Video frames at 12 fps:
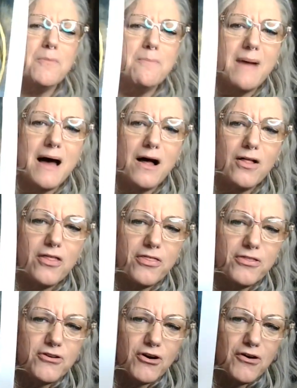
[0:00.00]
her mouth
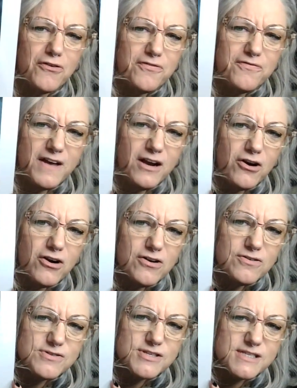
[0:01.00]
to her
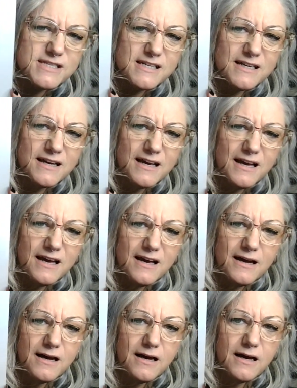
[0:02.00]
fingers
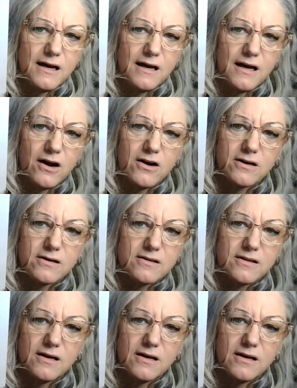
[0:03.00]
are